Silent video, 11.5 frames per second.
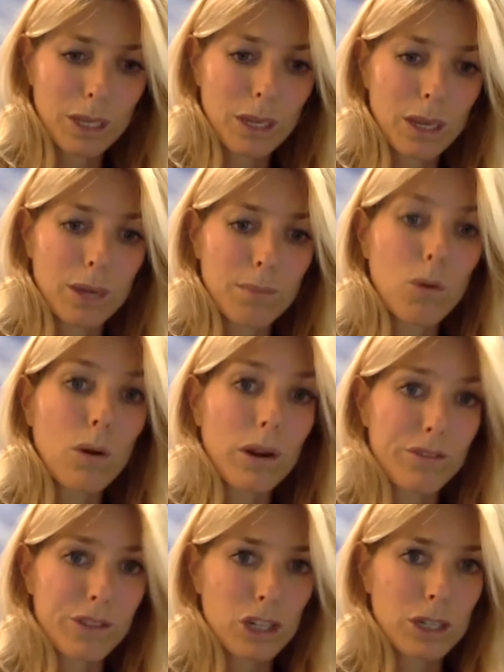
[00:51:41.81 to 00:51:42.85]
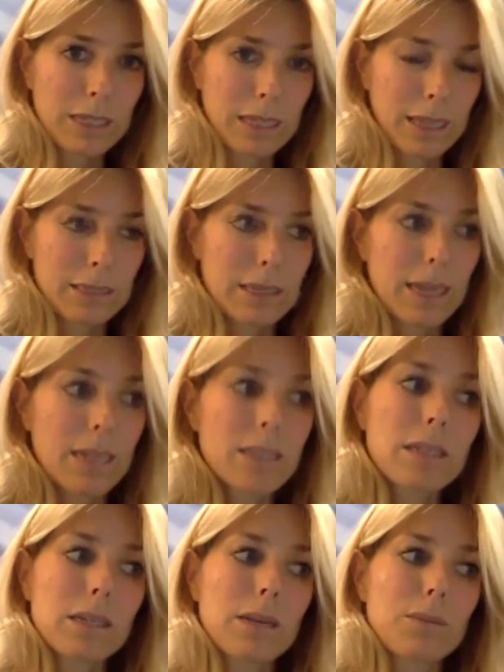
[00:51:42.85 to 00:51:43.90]
more efficient in that sense, in
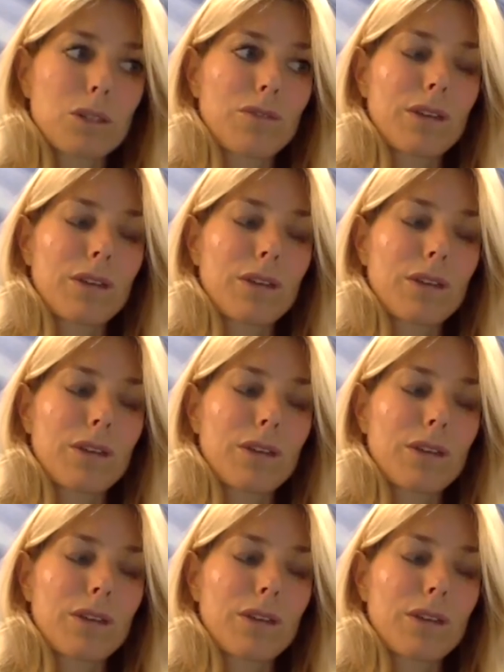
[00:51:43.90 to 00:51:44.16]
terms of